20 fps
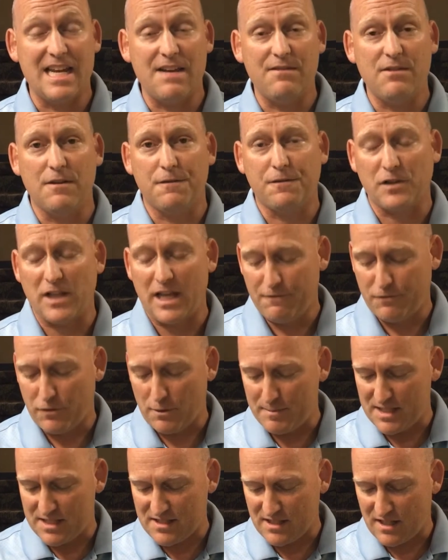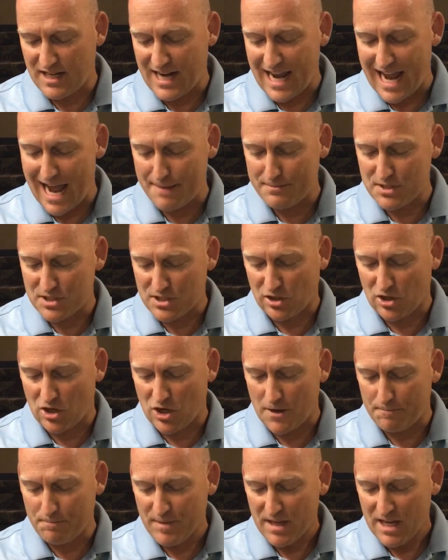David fled from his son
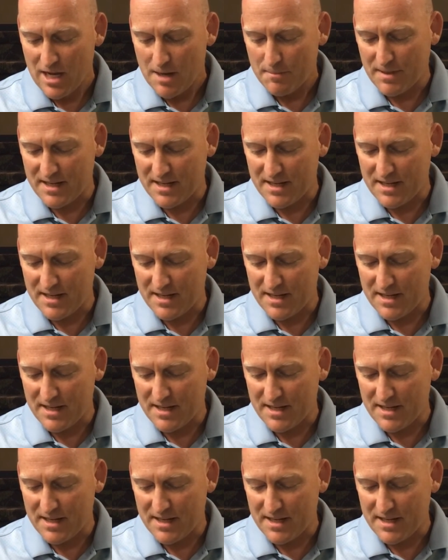Absalom.